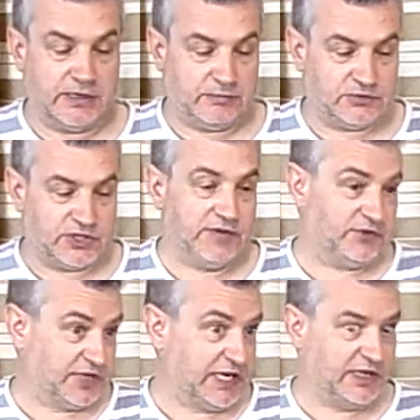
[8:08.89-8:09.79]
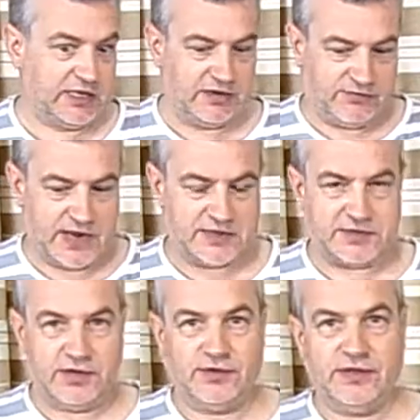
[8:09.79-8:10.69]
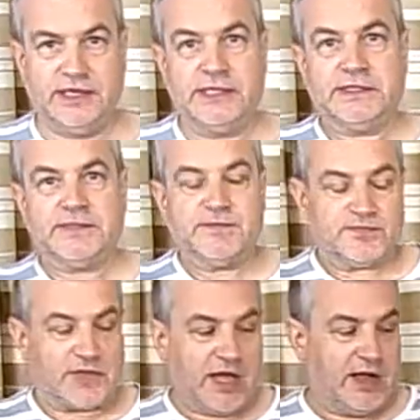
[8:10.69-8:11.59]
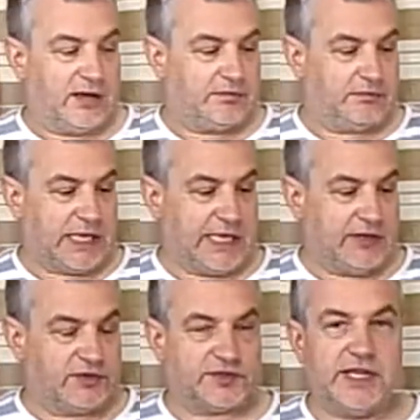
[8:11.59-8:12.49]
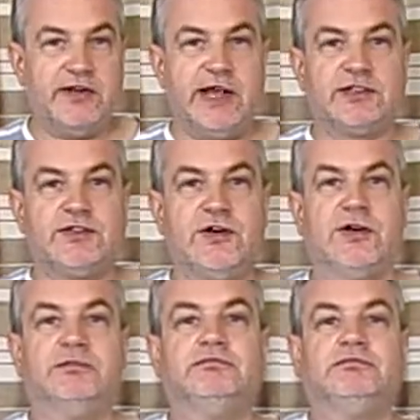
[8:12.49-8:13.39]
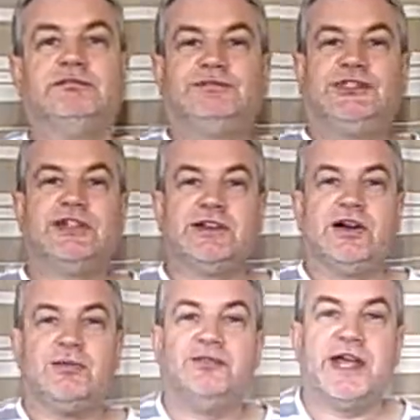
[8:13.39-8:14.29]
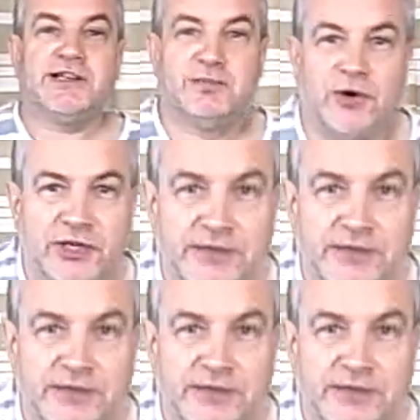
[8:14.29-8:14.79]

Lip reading: see if there's anything that you fancy on there, and I'll see you next time. Cheers a lot, thanks, bye.